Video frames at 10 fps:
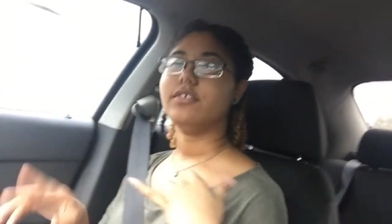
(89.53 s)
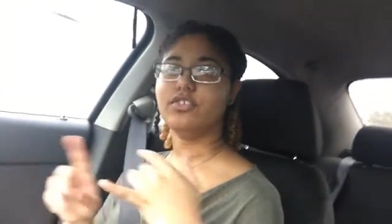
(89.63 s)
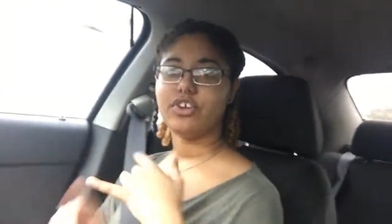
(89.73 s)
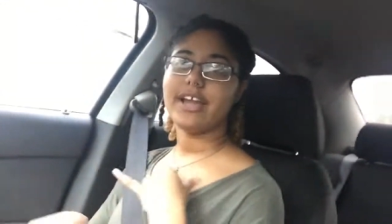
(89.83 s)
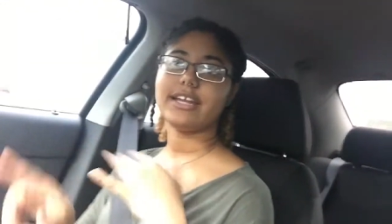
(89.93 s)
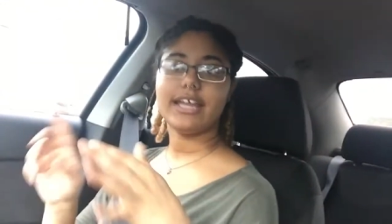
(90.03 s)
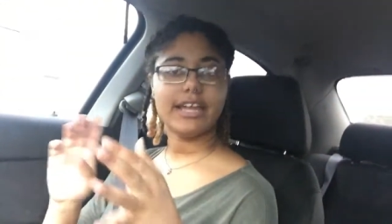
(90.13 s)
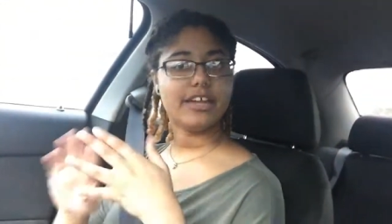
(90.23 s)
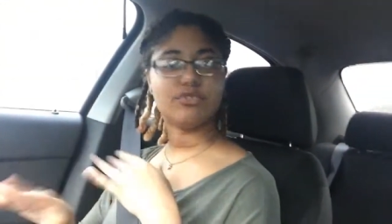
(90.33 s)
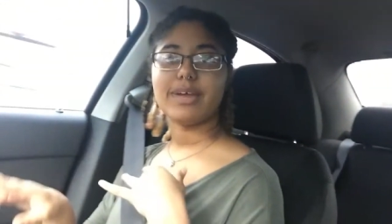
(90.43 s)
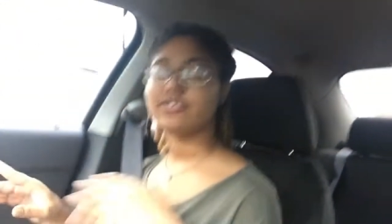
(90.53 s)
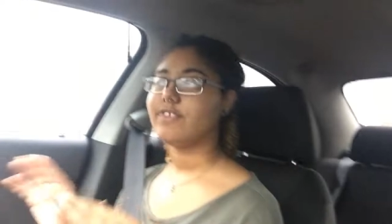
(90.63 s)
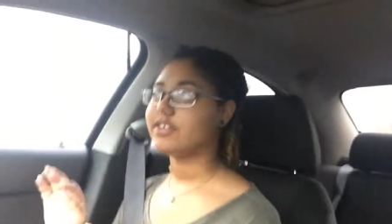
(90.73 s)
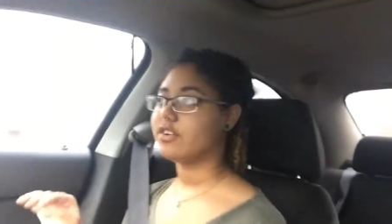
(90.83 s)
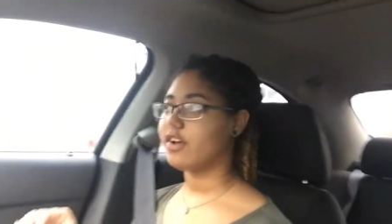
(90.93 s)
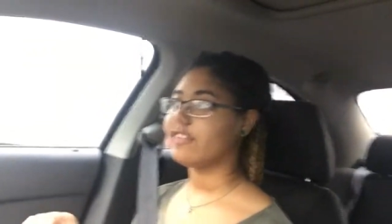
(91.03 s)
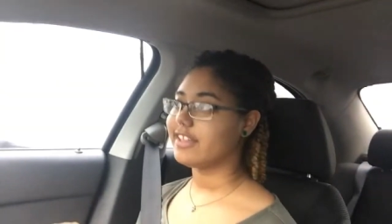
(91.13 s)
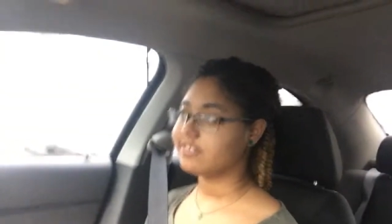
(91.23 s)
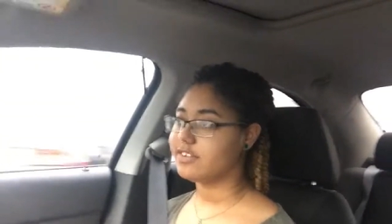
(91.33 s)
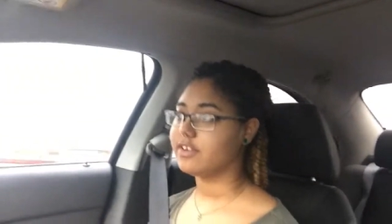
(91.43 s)
Dragon Age, Mass Effect, and all
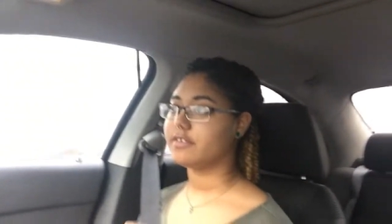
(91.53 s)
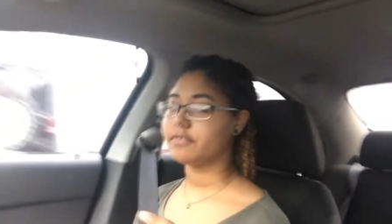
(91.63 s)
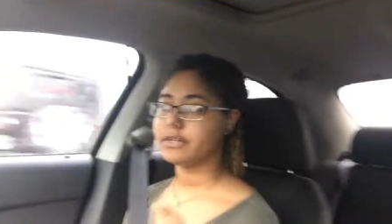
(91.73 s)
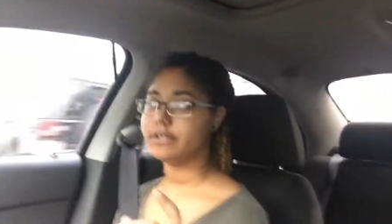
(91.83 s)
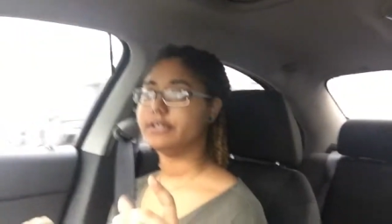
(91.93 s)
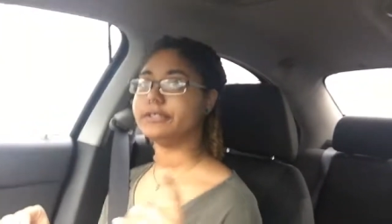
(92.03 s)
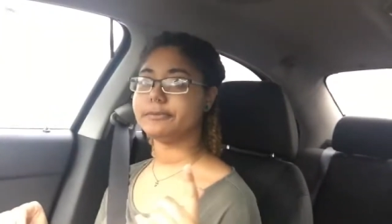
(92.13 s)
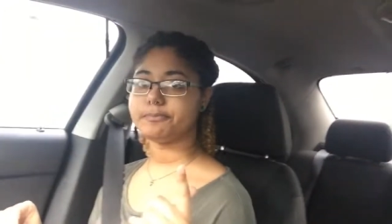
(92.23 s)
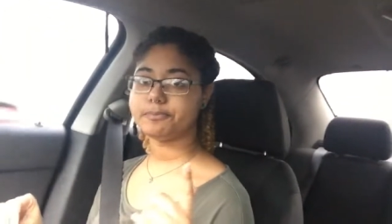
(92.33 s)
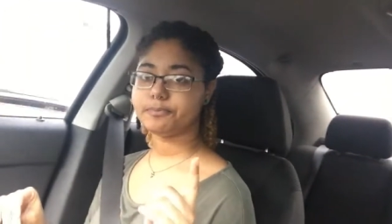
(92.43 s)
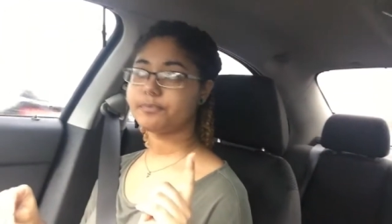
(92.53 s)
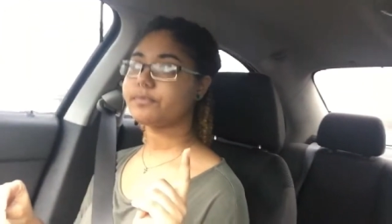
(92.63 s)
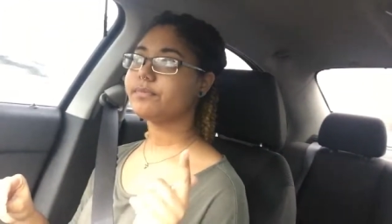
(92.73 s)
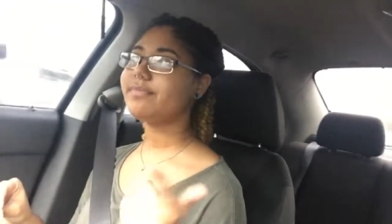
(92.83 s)
that stuff. Um, Bioware.